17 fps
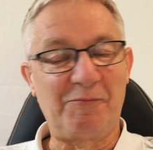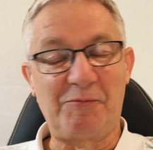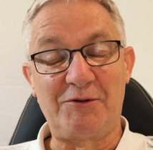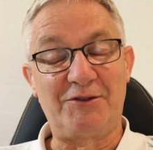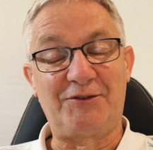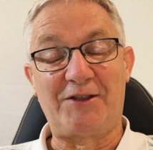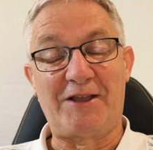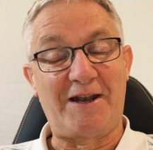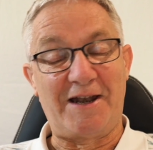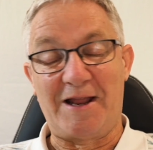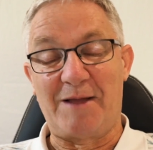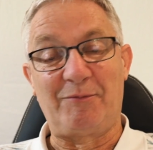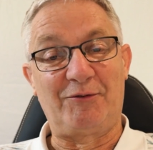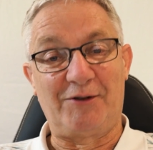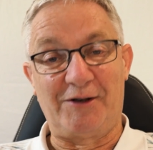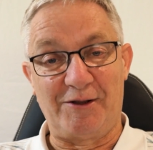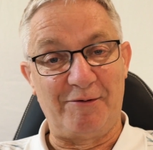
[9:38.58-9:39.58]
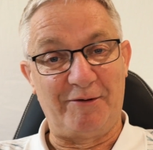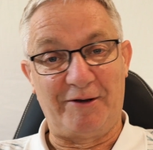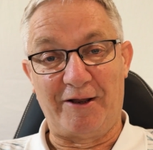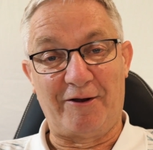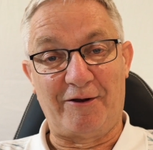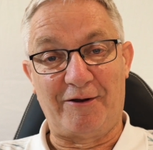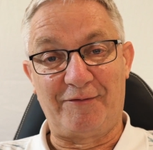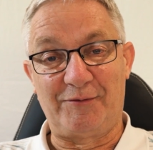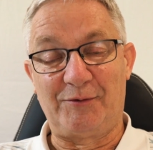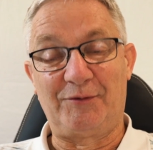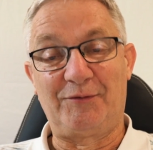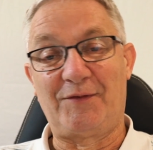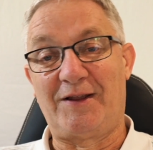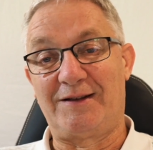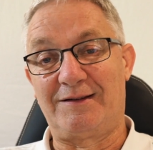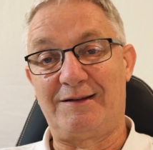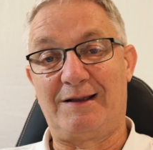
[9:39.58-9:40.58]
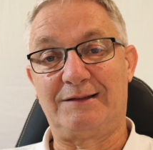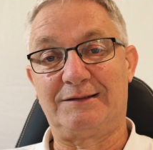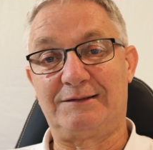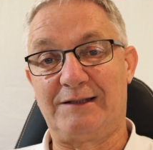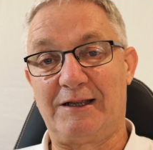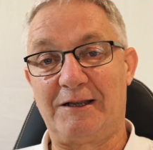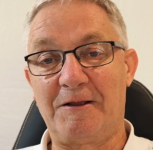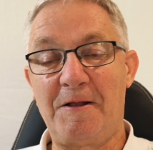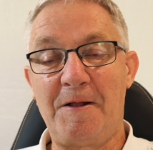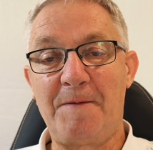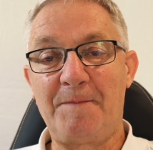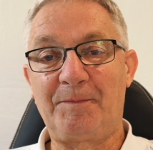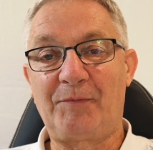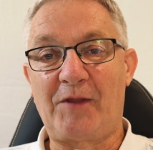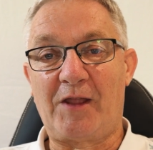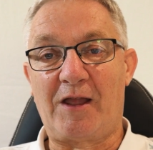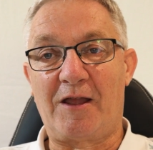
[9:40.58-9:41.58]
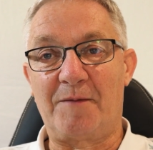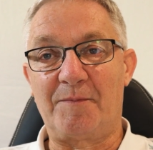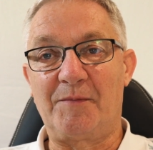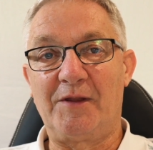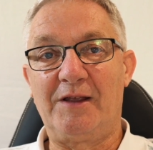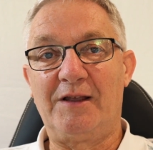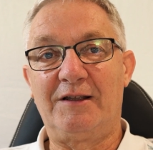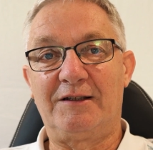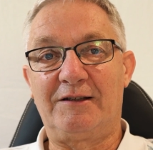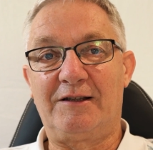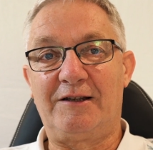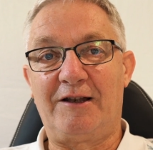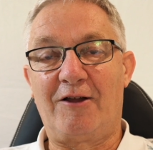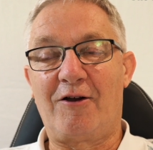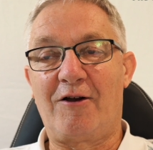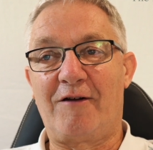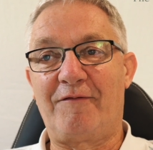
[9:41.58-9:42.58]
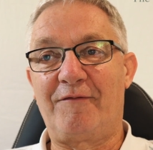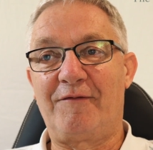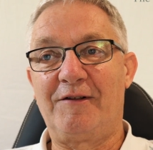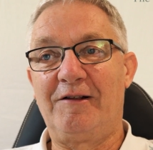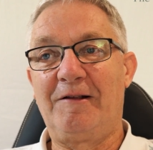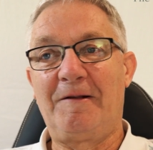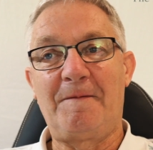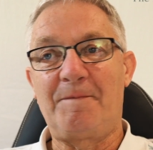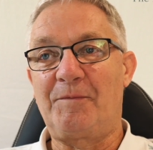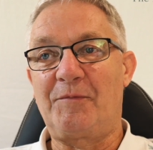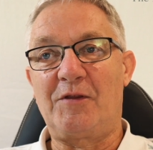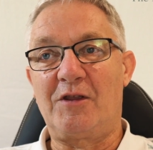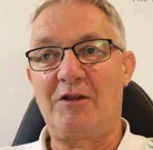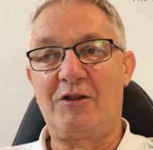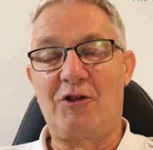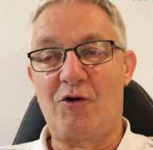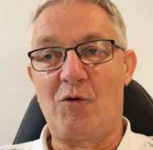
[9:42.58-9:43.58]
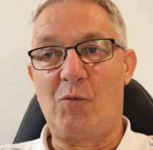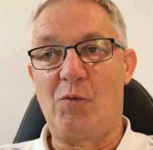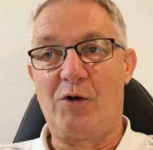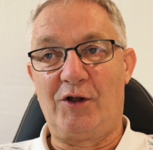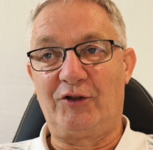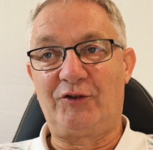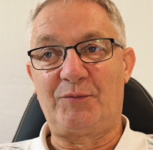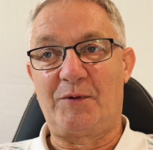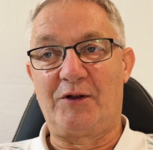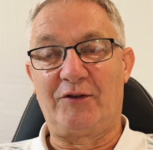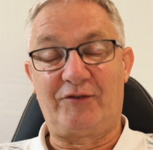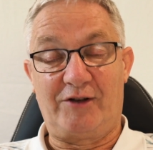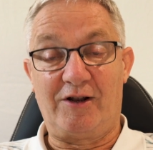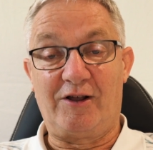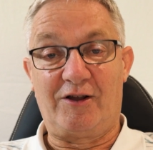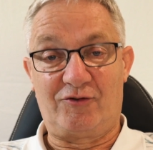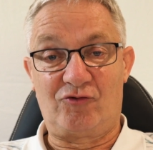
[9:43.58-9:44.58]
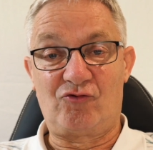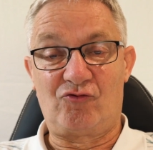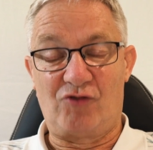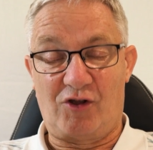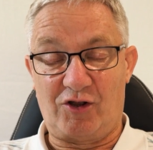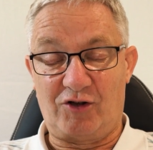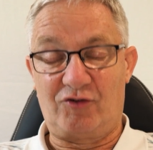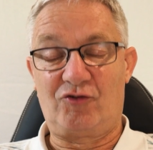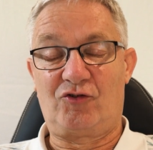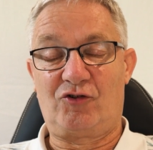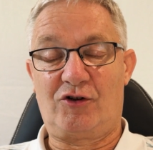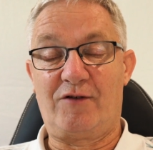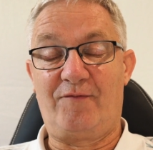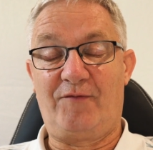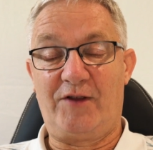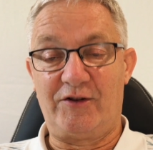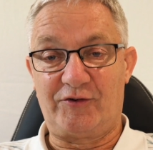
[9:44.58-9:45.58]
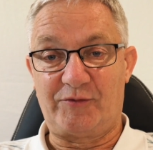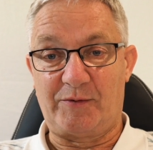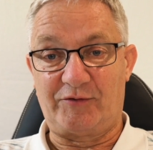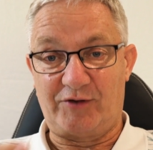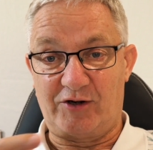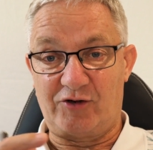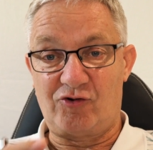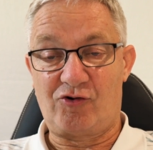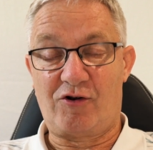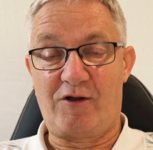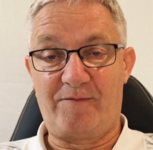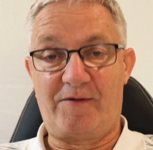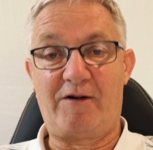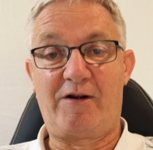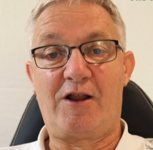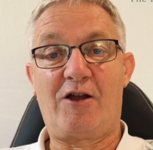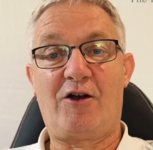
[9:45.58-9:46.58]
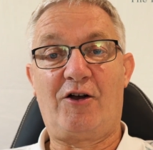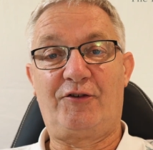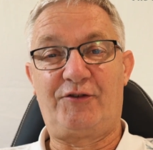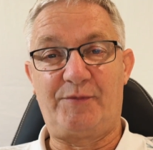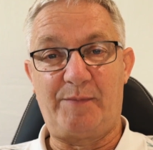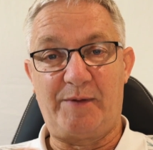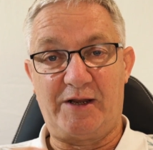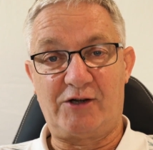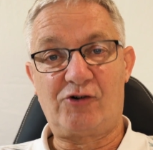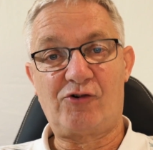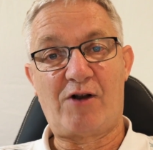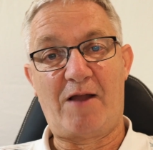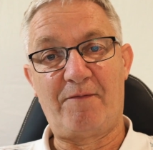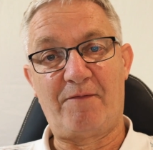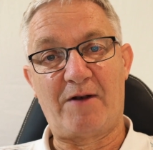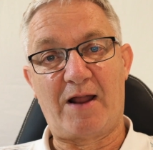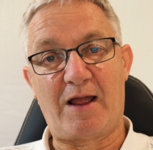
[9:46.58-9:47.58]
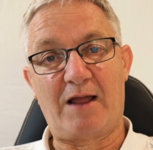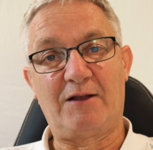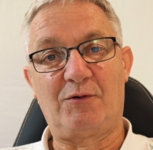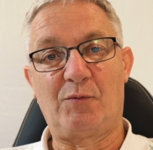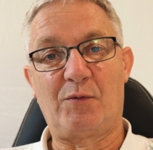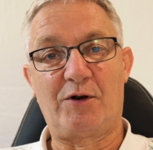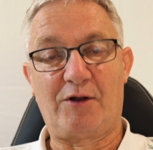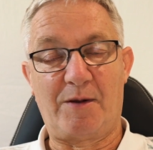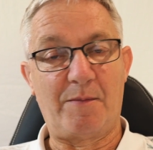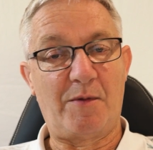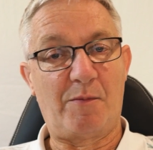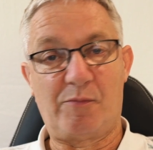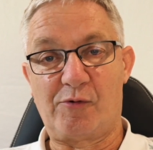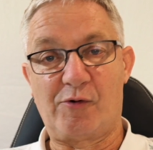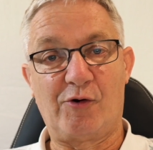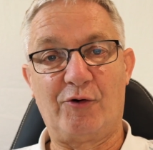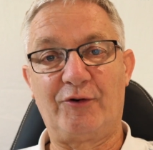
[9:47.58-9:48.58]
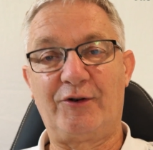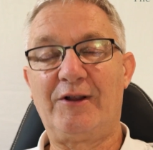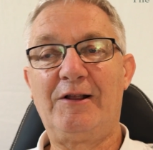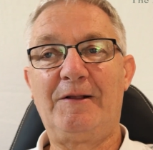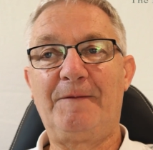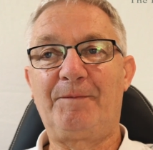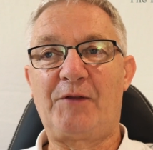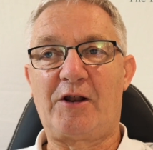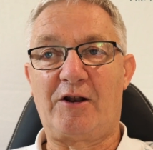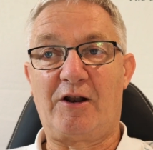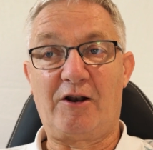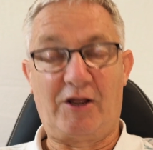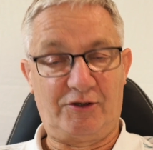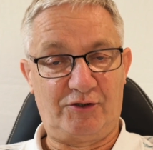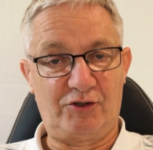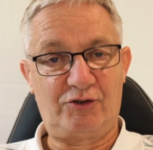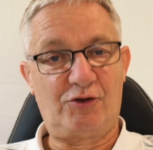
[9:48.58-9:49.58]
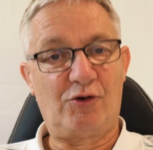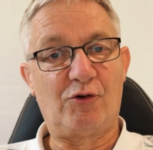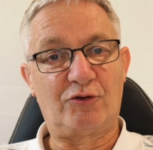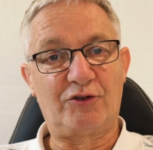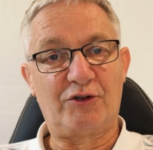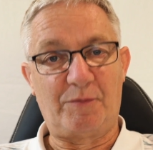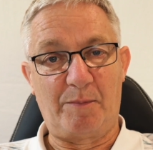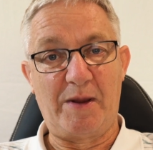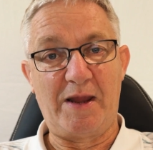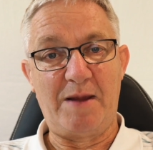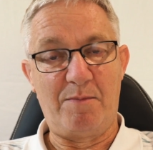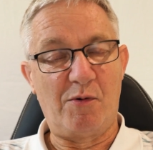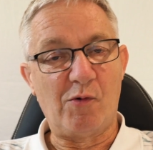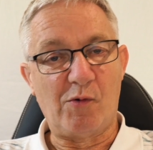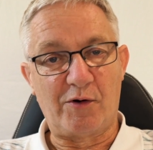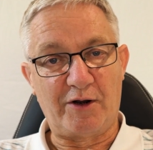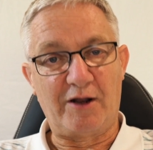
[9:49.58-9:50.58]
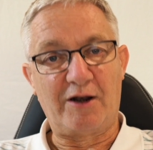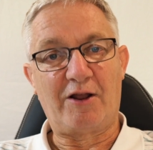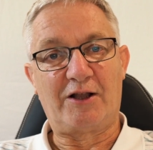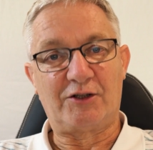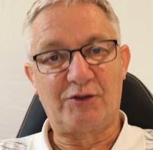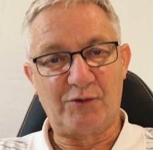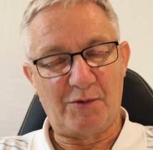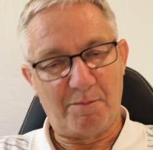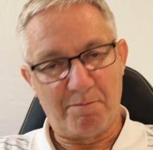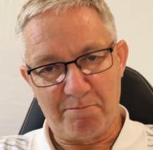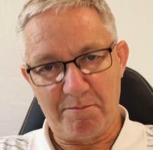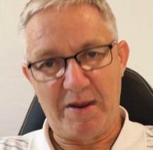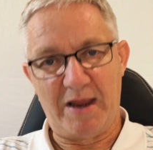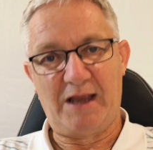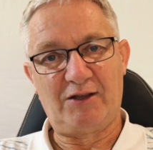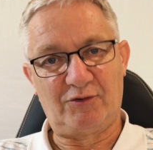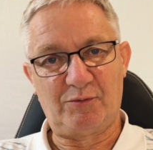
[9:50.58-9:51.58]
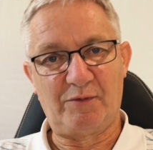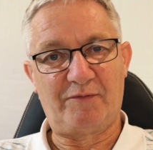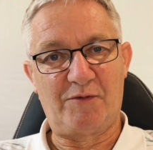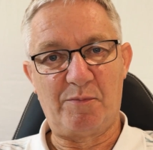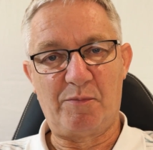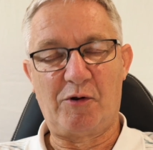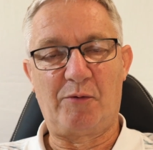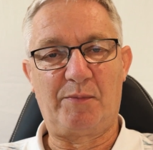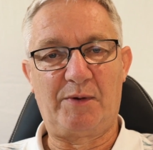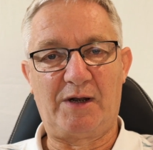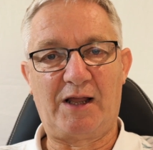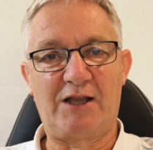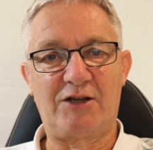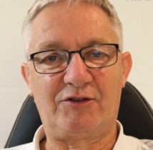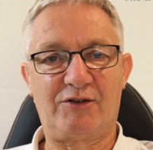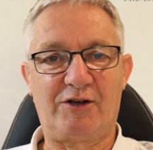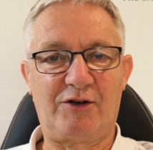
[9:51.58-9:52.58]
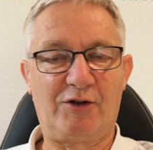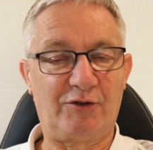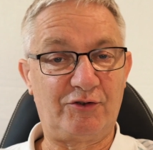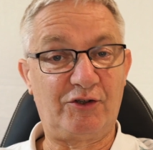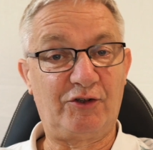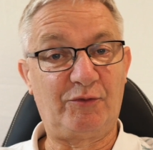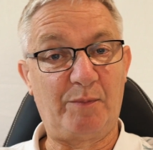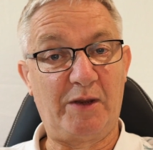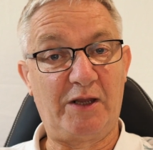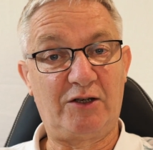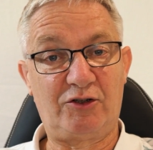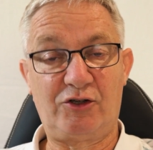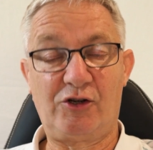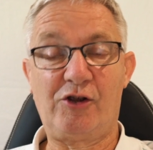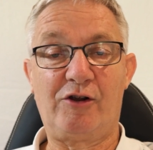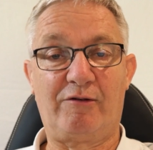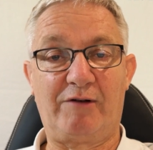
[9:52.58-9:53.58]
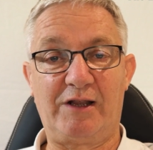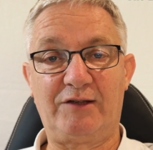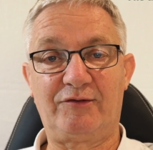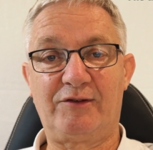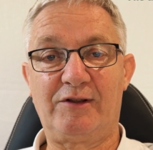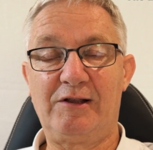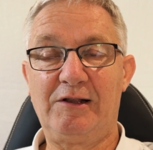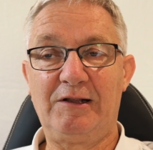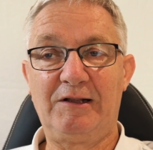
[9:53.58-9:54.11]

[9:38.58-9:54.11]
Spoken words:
just had an absolute laugh. It was fantastic. The laugh got worse when I said I convinced them. I said I try very hard to be a traveller when I'm abroad, and I like to talk to people, and I like to mix with the population and not just be a tourist.